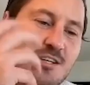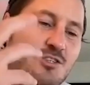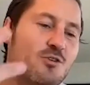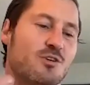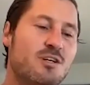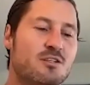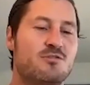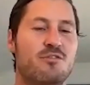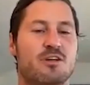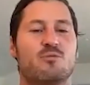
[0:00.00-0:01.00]
You know, it's
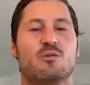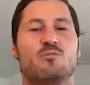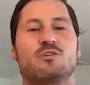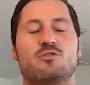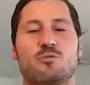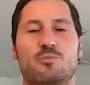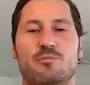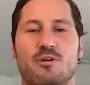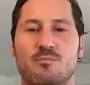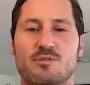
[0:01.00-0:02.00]
funny when, when two people
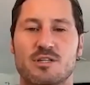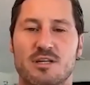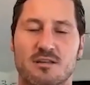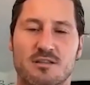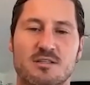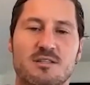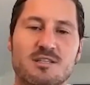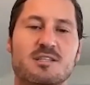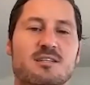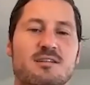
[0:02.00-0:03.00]
come together, this
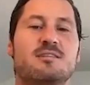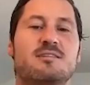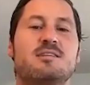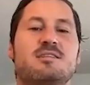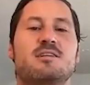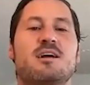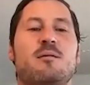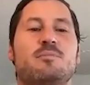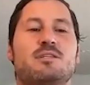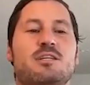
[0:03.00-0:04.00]
this this
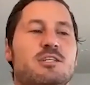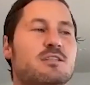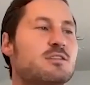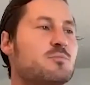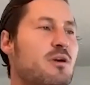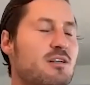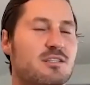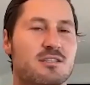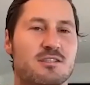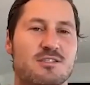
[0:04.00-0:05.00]
competition, this
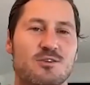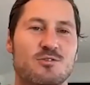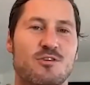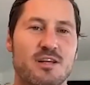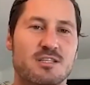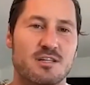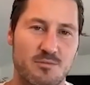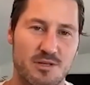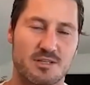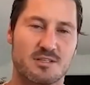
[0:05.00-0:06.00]
process is so crazy. I
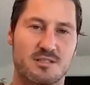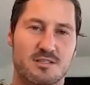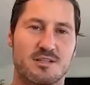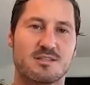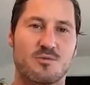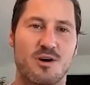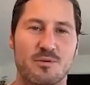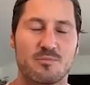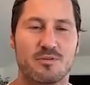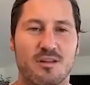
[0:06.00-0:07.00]
mean, it's, that's why
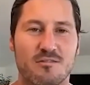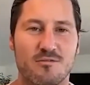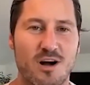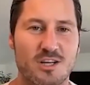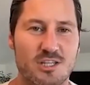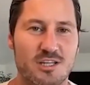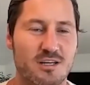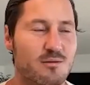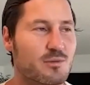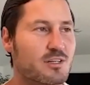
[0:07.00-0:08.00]
people love watching it,
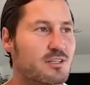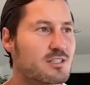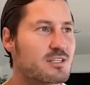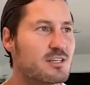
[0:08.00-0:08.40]
because